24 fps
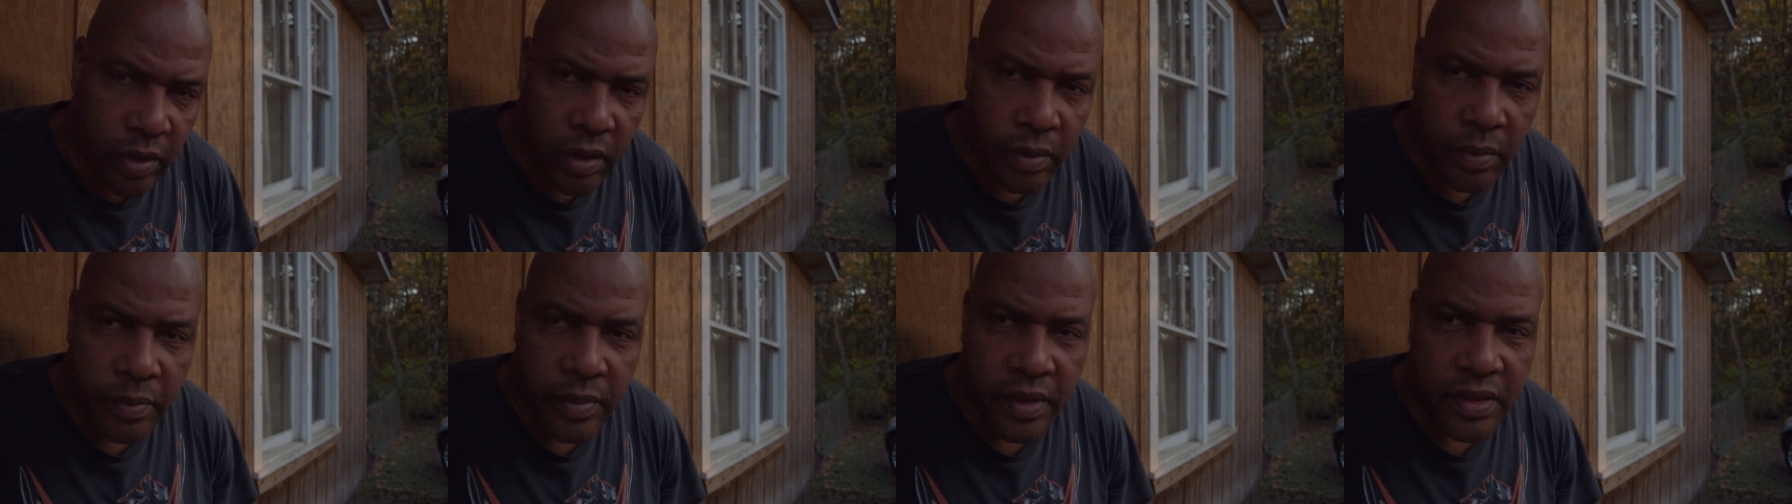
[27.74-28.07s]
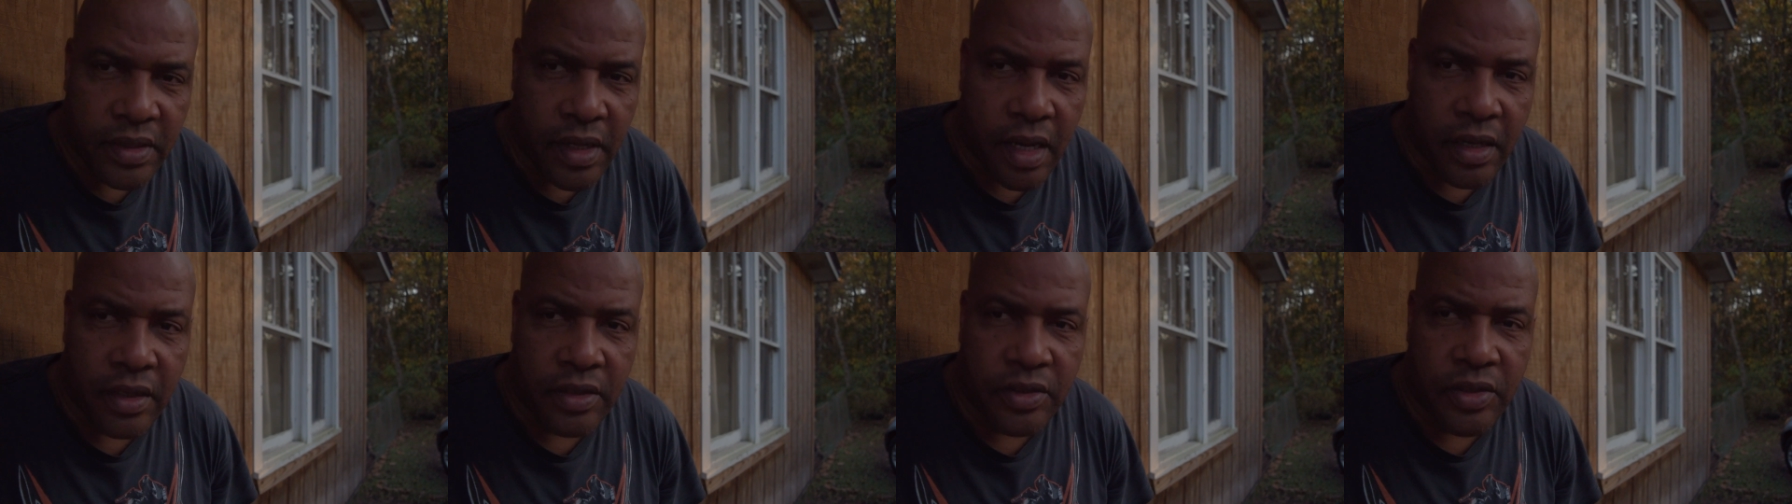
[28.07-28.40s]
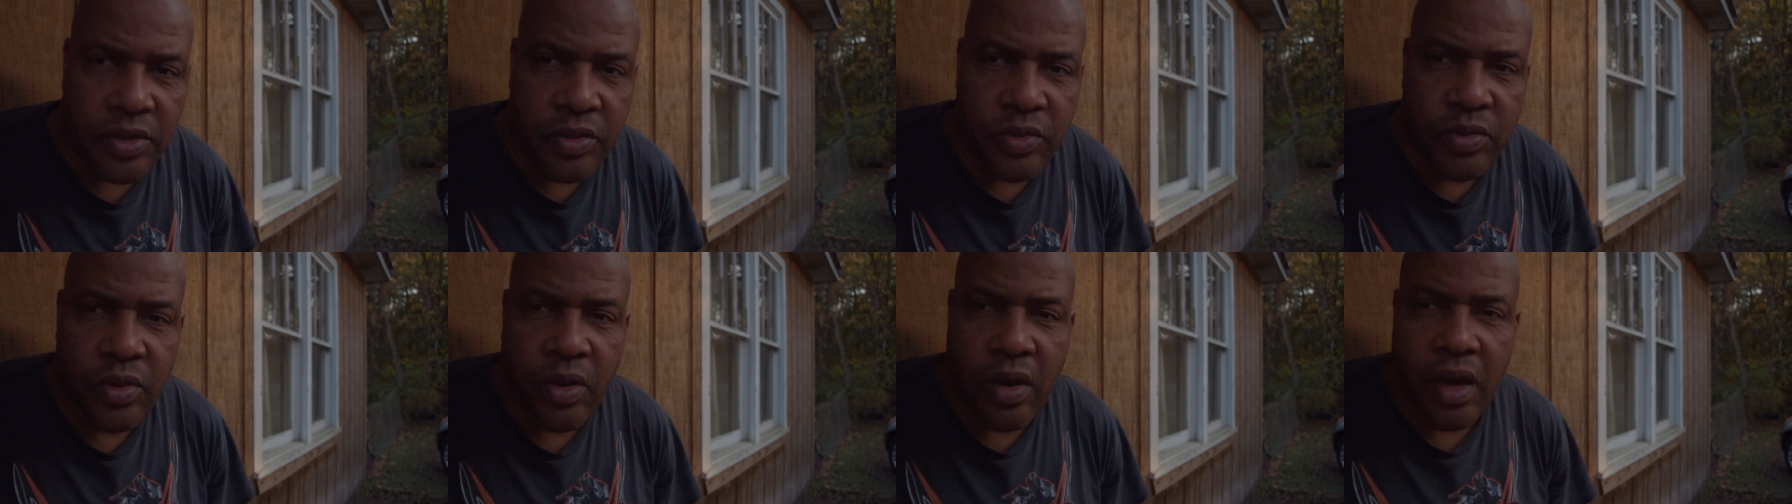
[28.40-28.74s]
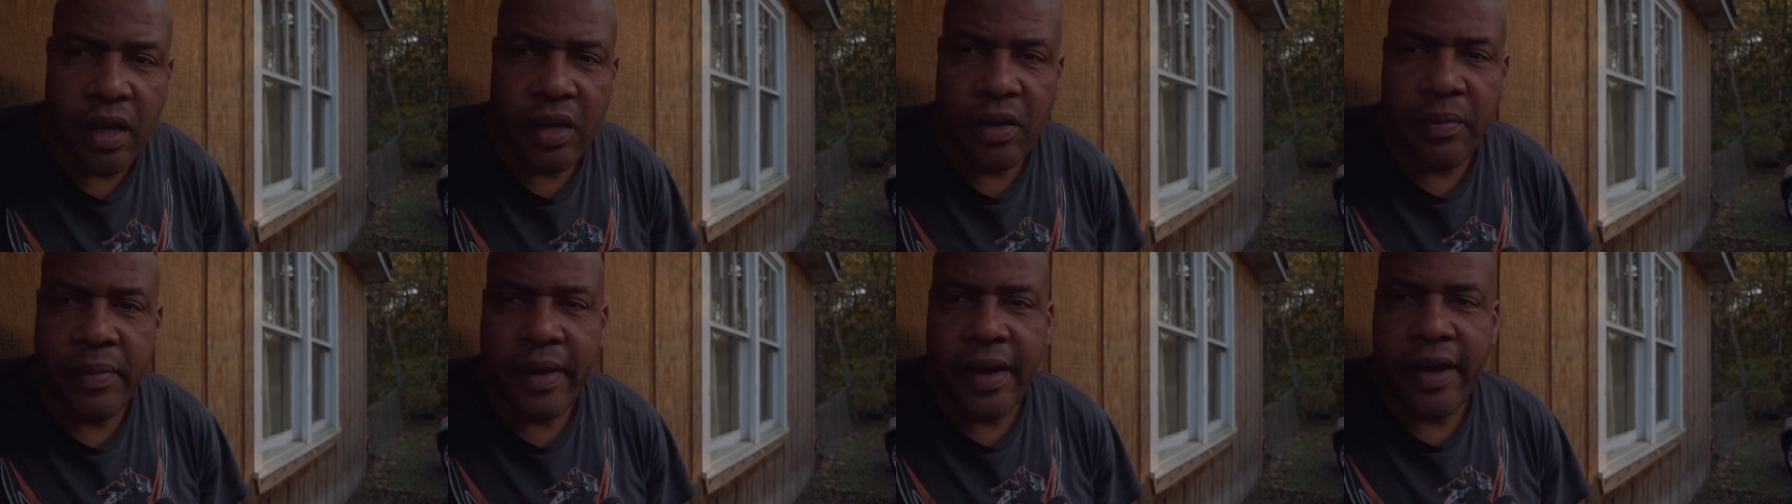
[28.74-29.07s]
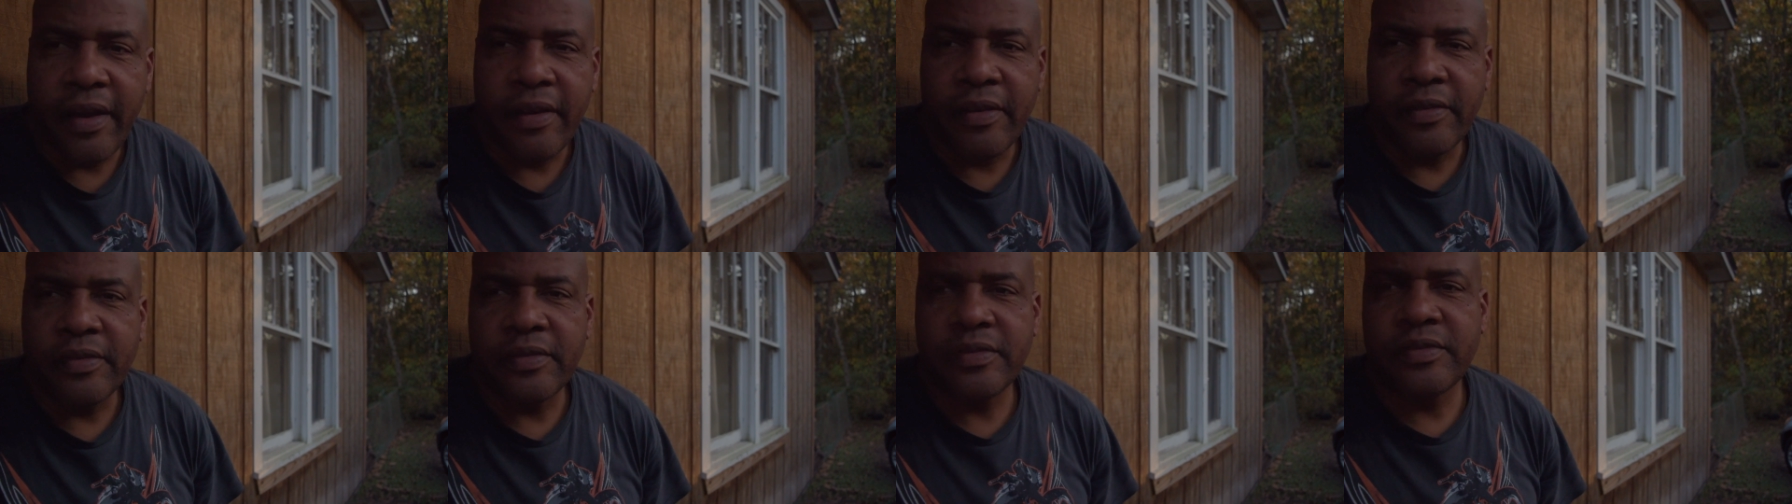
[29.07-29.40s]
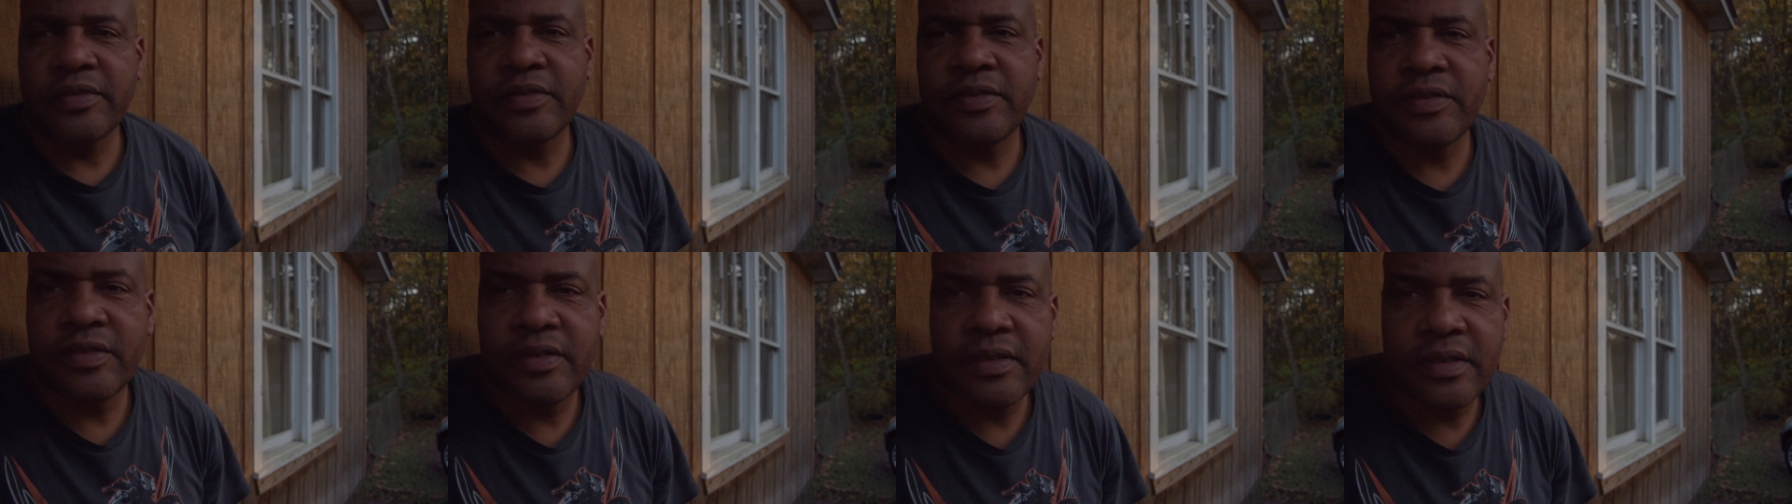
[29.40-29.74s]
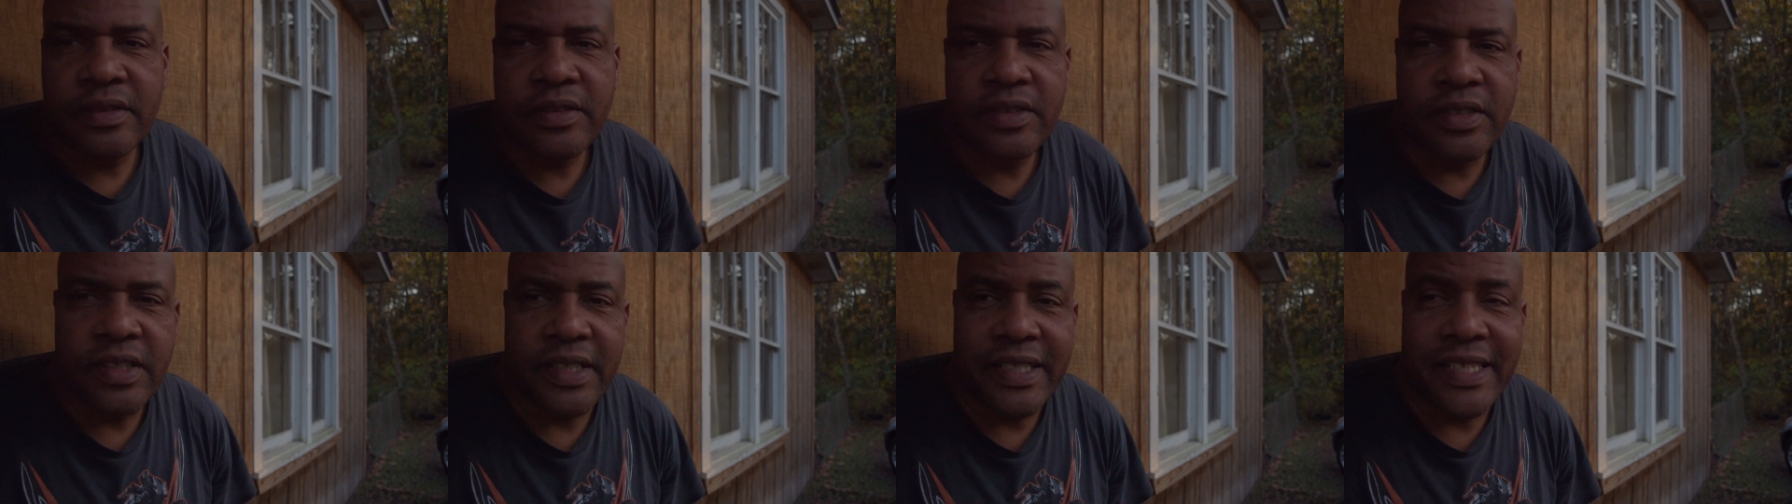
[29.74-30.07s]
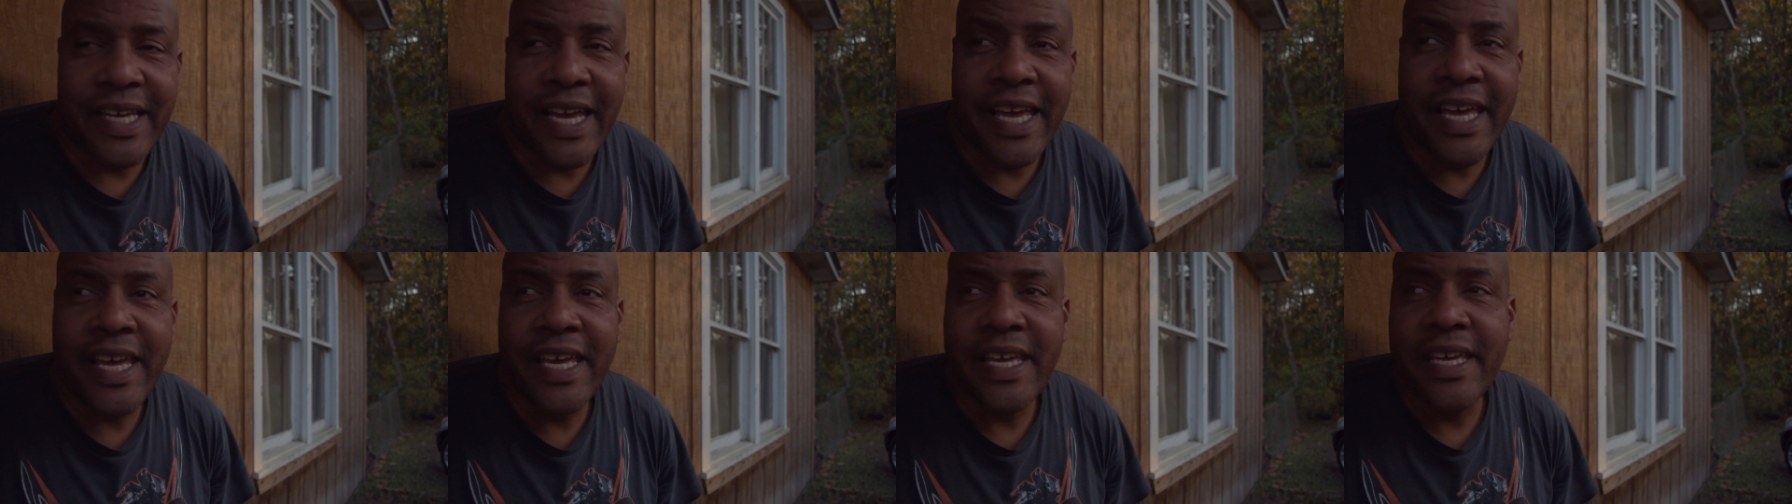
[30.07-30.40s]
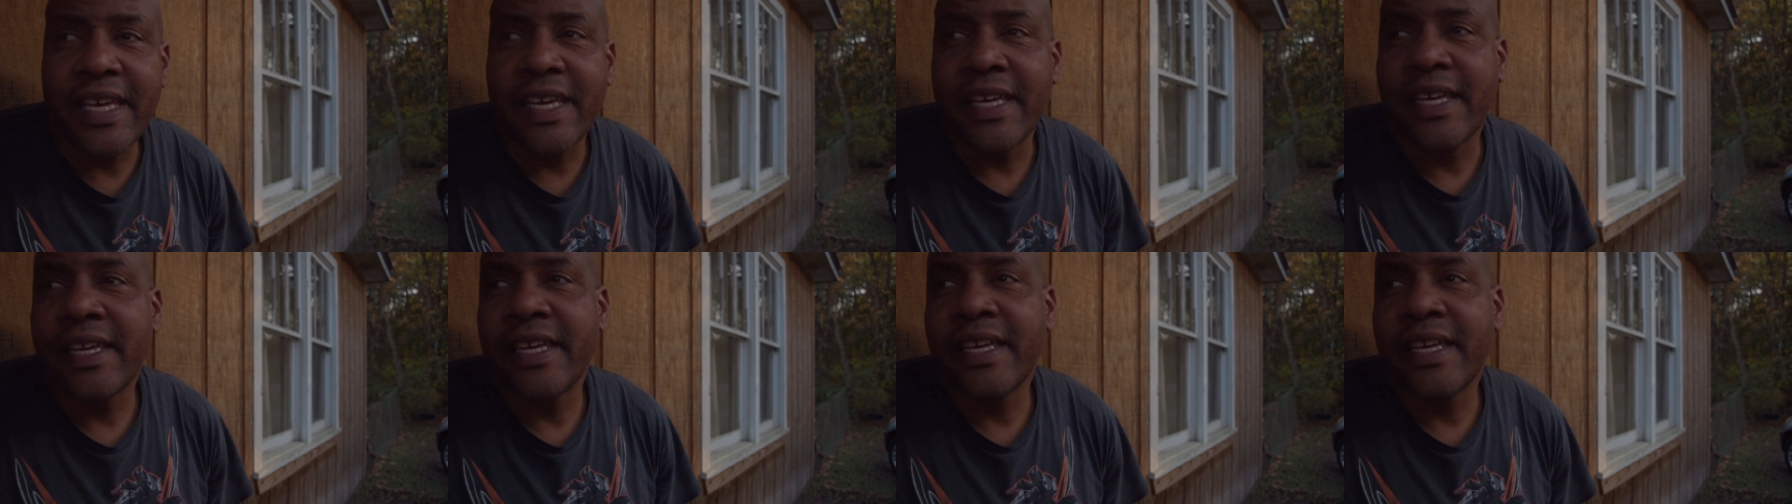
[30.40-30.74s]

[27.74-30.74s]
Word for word: what I'm gonna be talking to you all about today,